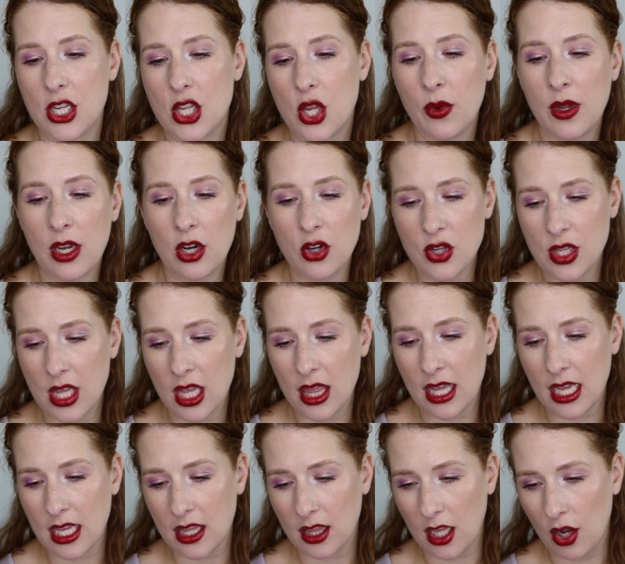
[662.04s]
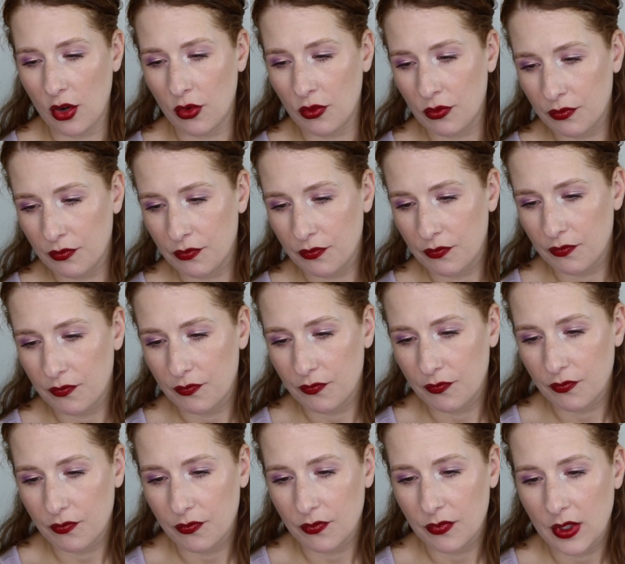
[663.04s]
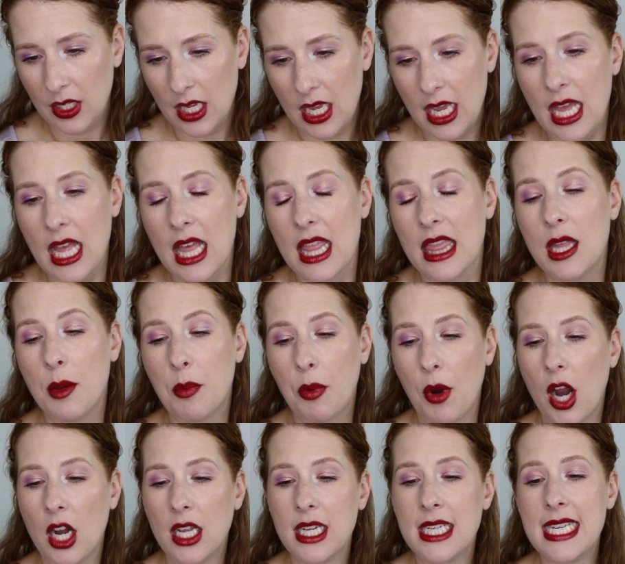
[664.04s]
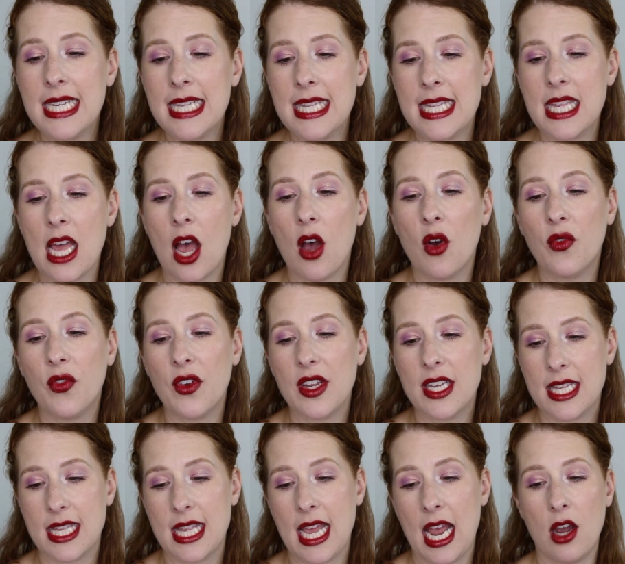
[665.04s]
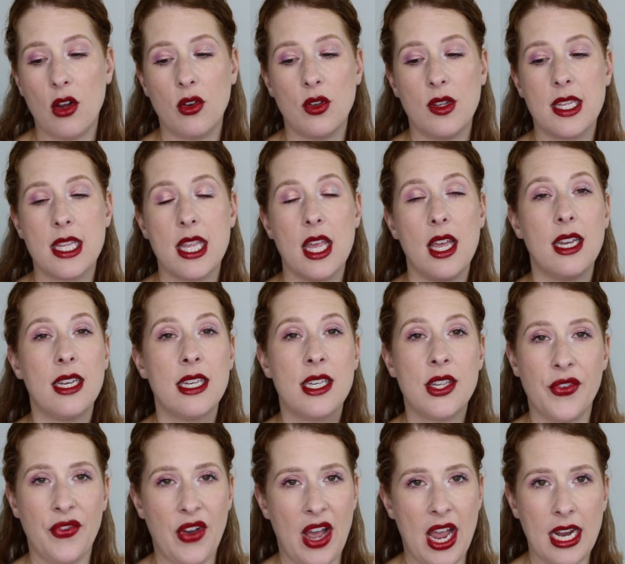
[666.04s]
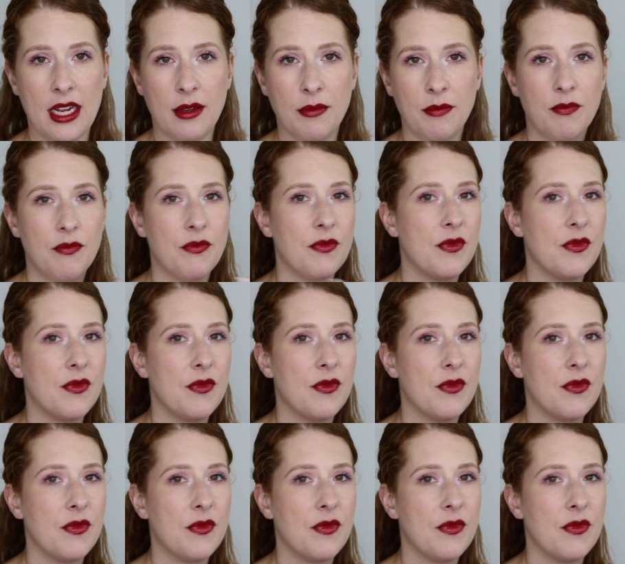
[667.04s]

So here's the thing though. The product itself sounds divine,